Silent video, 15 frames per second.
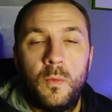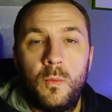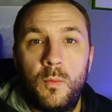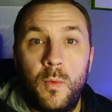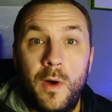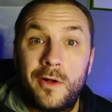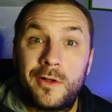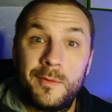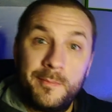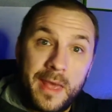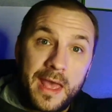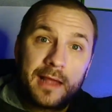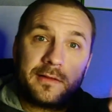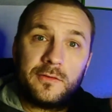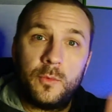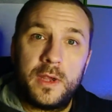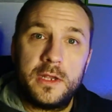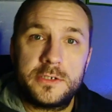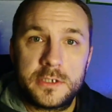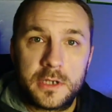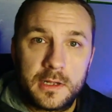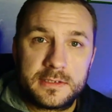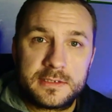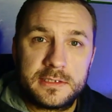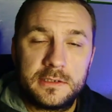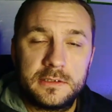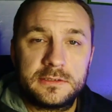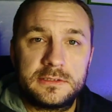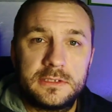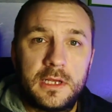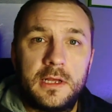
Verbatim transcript: Welcome back to Wagered on Tilt.